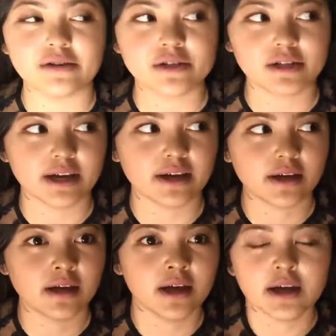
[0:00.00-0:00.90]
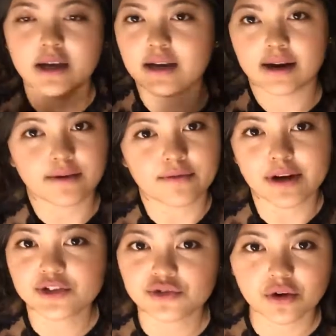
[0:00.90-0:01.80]
out to, like, eat at a
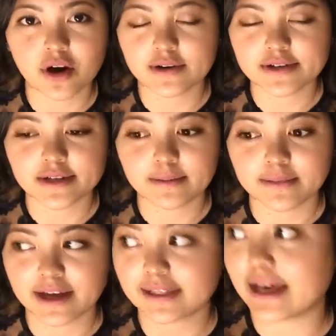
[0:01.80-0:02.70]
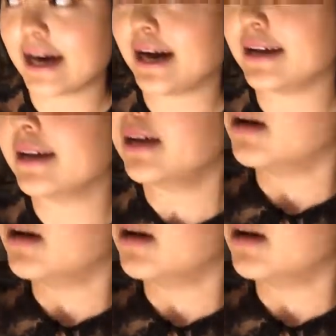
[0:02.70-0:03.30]
restaurant or something like that,